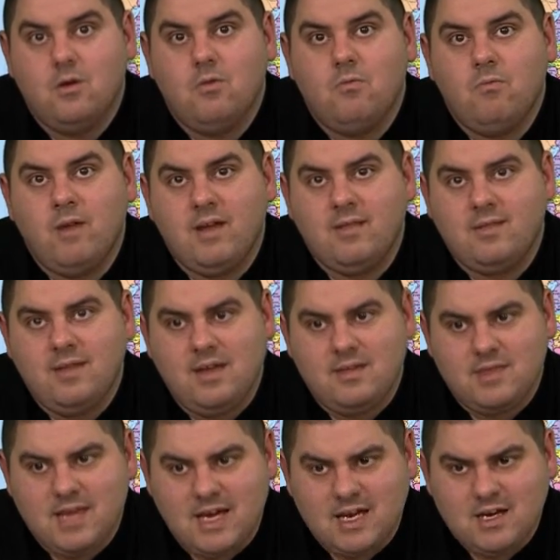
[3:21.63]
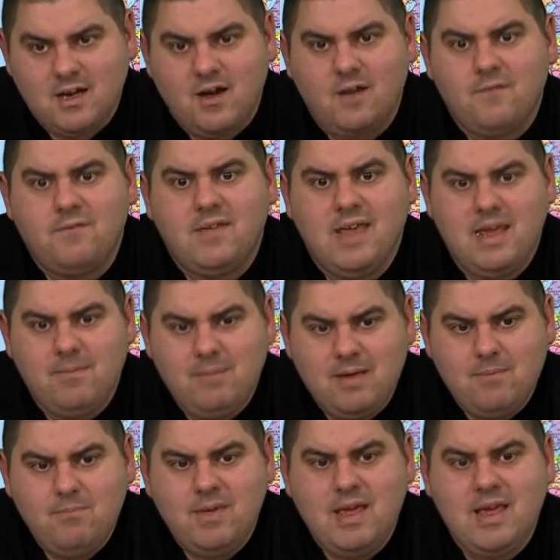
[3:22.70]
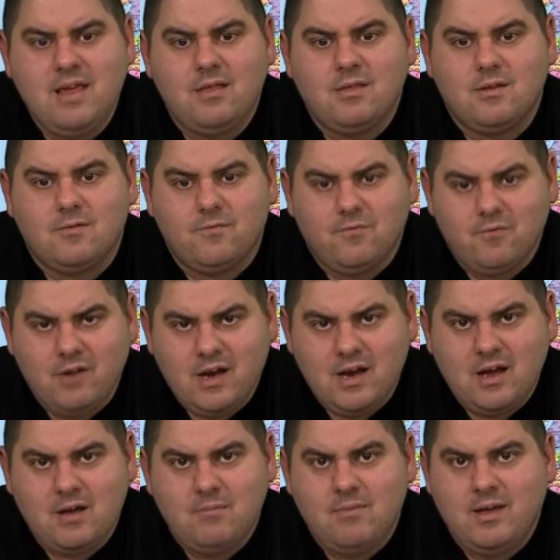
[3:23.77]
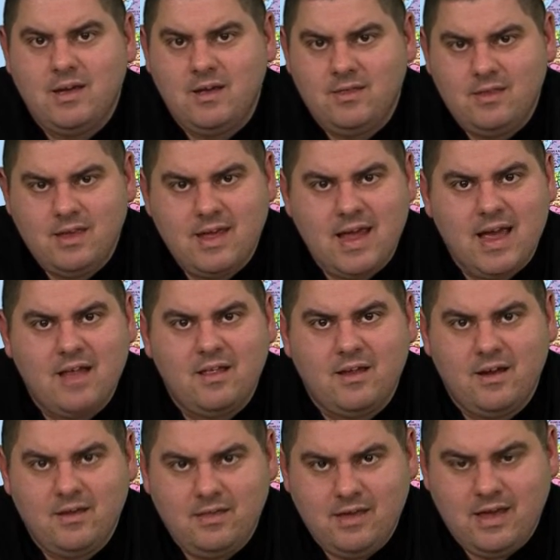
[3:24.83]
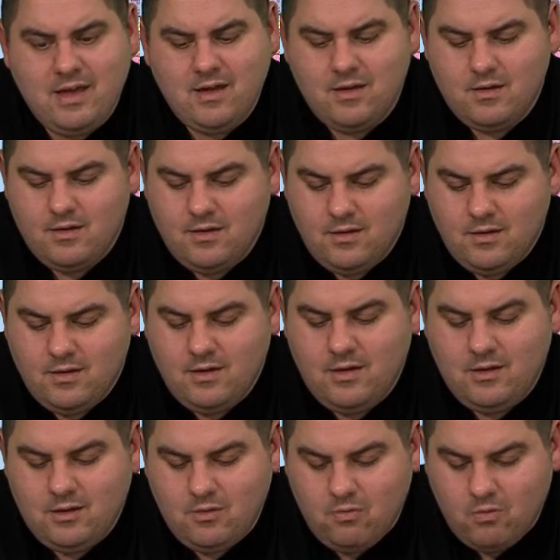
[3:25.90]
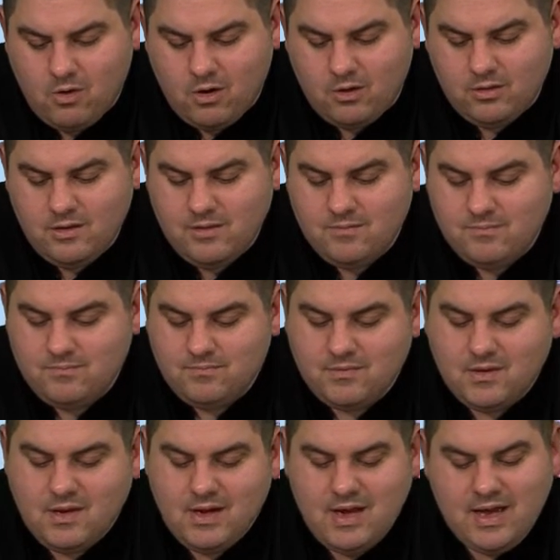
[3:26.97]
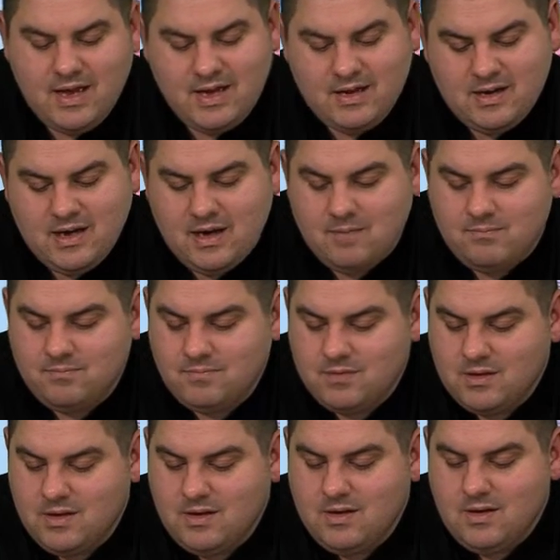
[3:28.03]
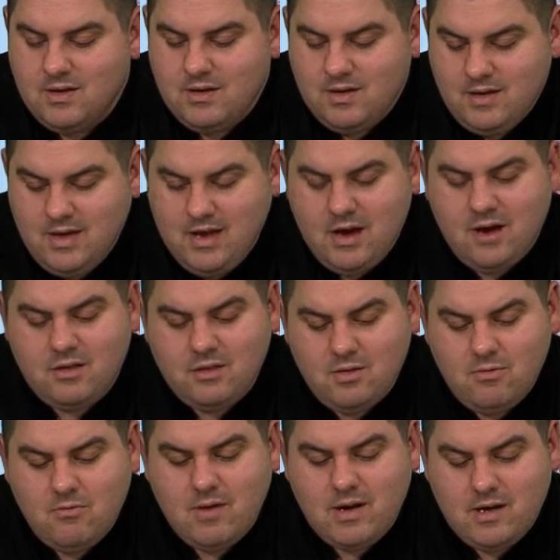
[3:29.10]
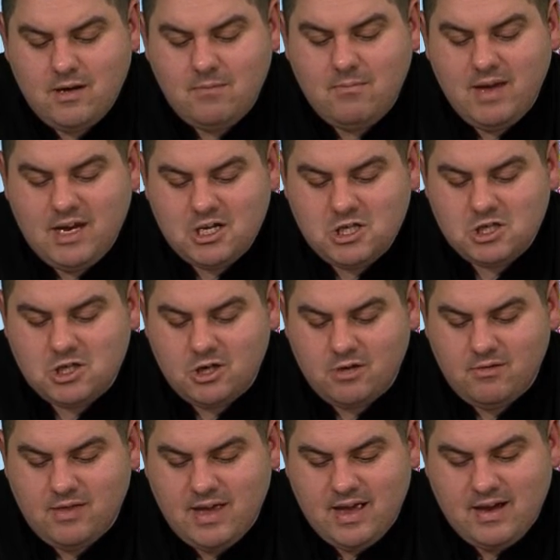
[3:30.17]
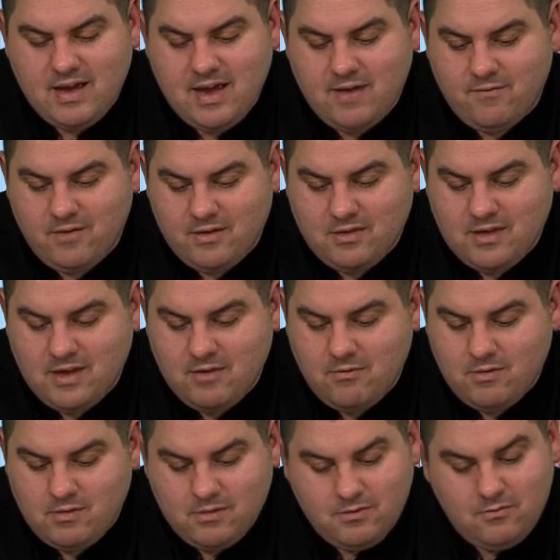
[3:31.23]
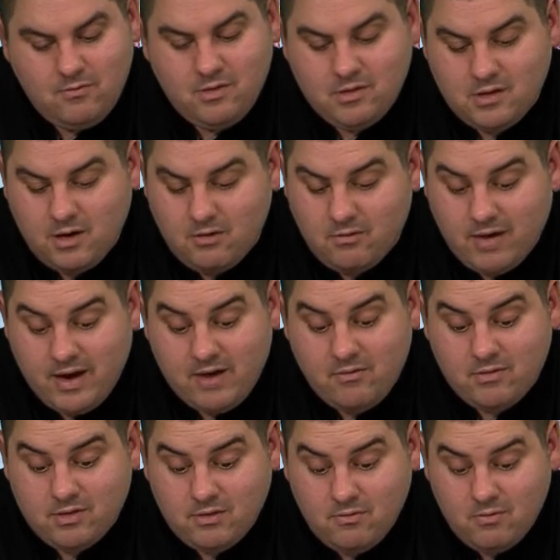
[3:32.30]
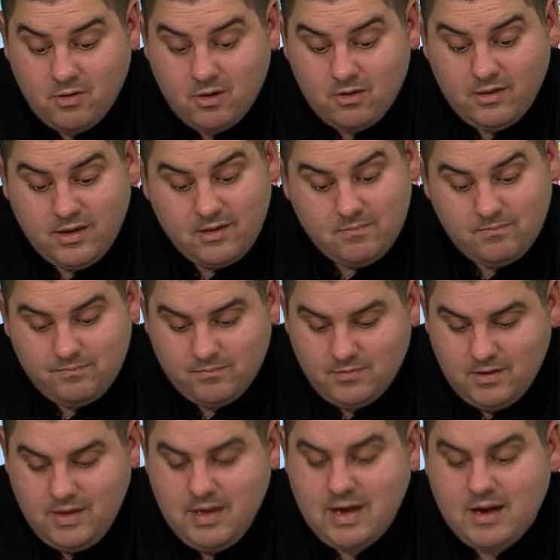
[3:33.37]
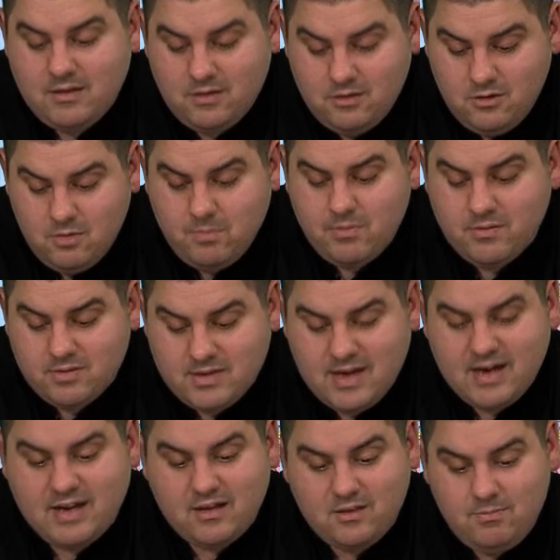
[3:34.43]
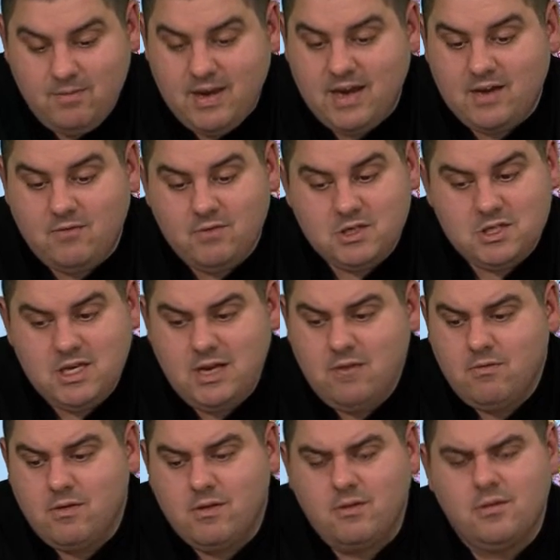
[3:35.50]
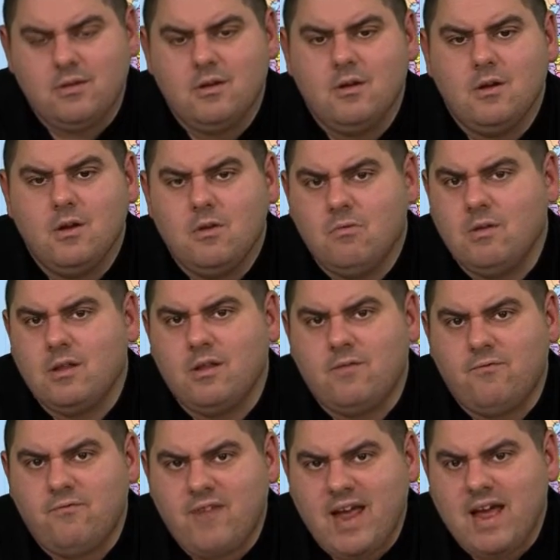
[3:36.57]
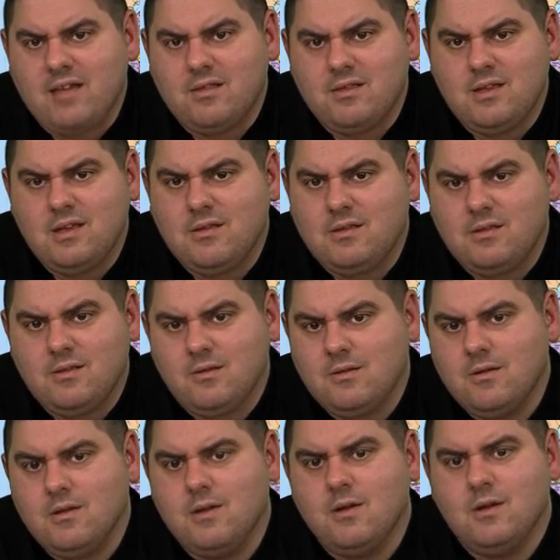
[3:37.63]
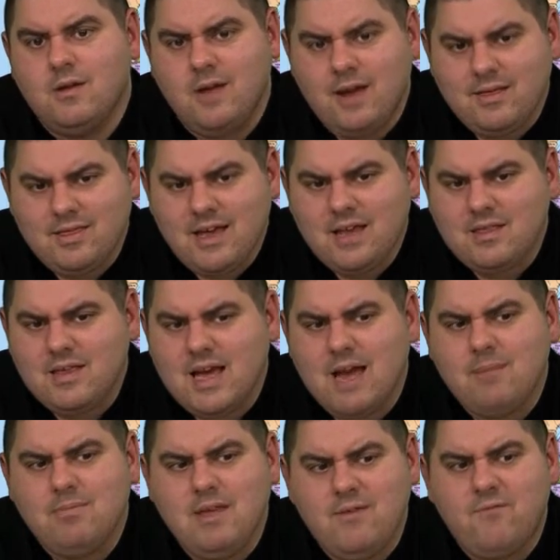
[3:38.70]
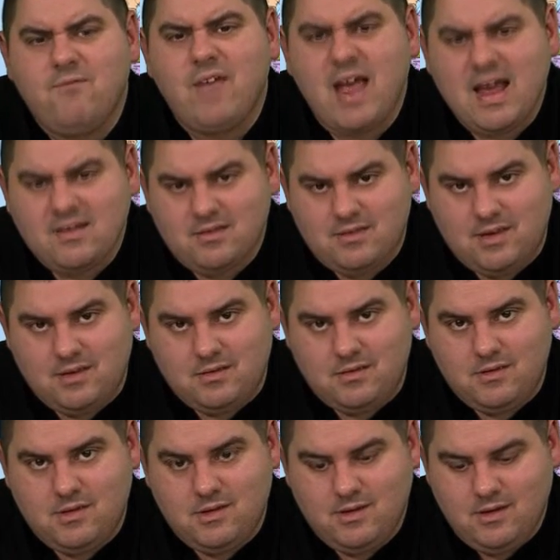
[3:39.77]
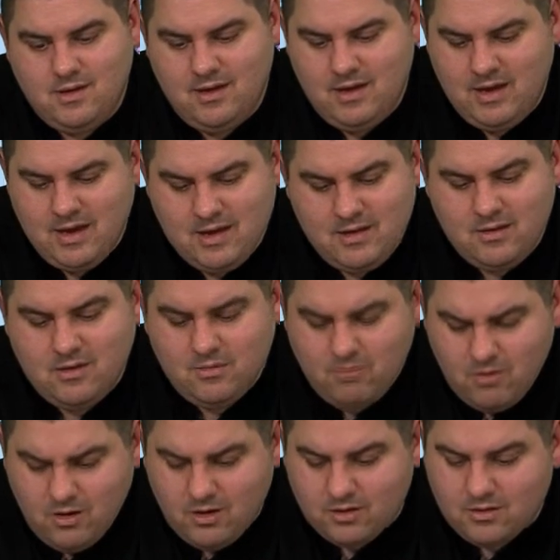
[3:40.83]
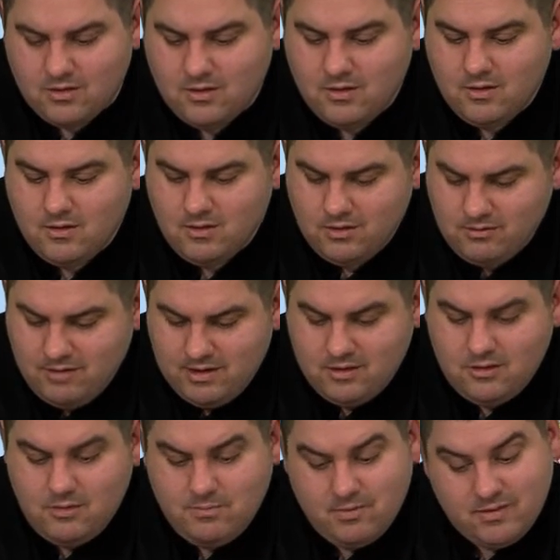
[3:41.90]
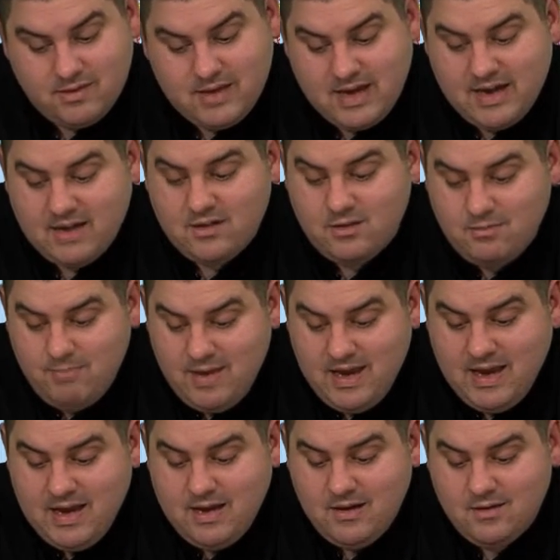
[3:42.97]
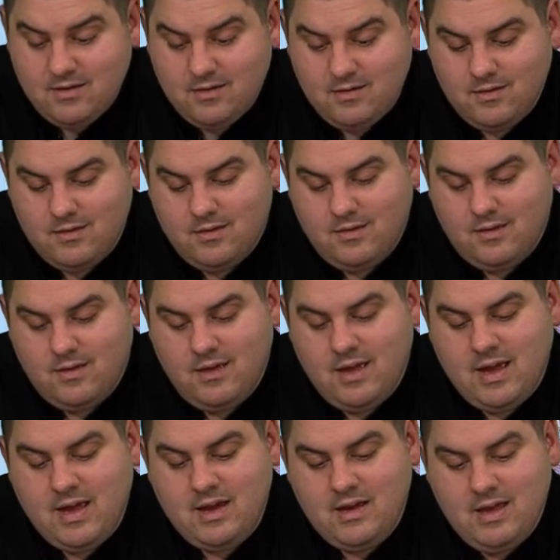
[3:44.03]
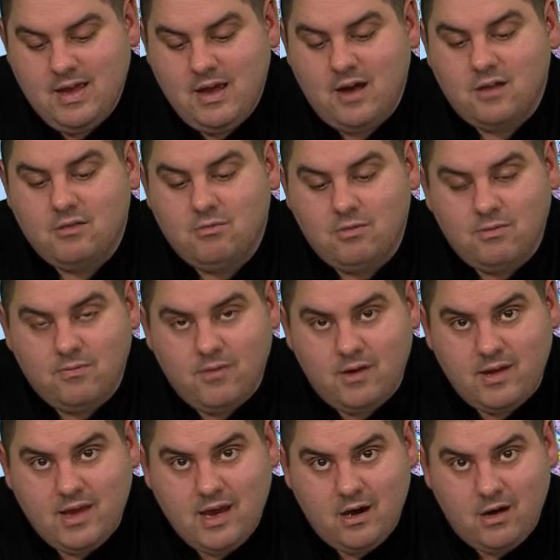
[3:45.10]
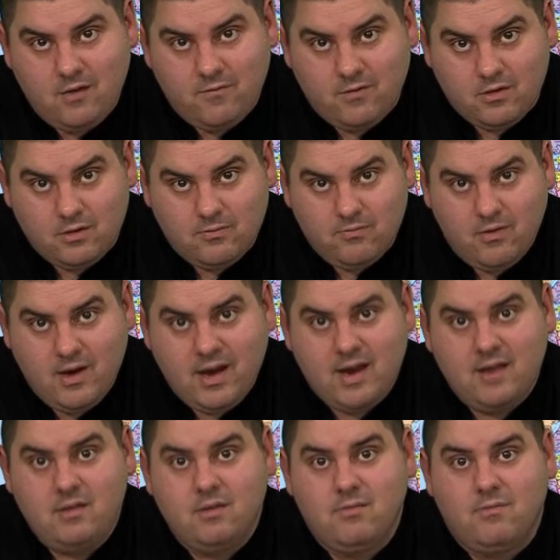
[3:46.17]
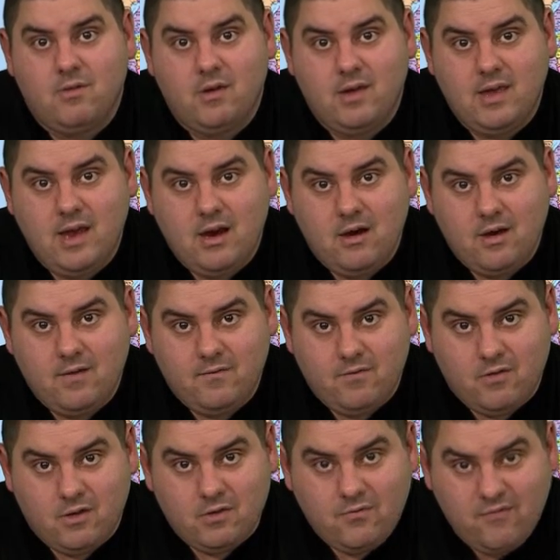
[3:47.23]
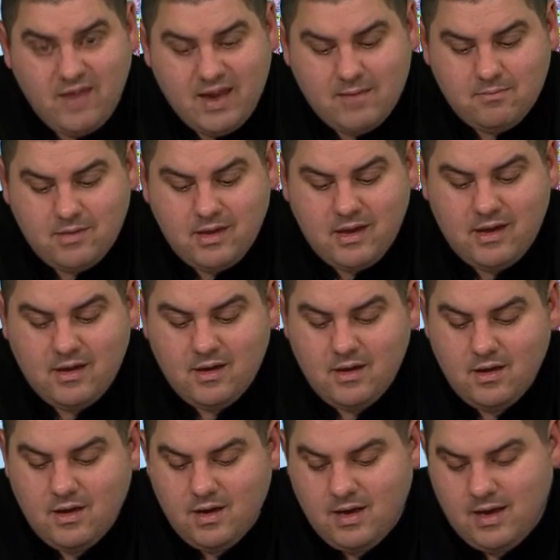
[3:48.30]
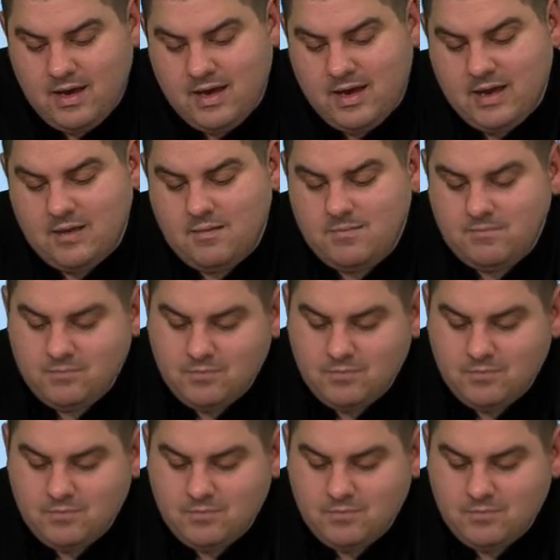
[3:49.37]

with the intent of keeping peace and freedom in the gal- in the in the world, and um, he also wanted to make sure that everything was was all right with the world. And he had supersonic speed, which he was one of the fastest at that time, the fastest in the world. So he had supersonic speed, and he also was very caring for his friends, very caring for his family, and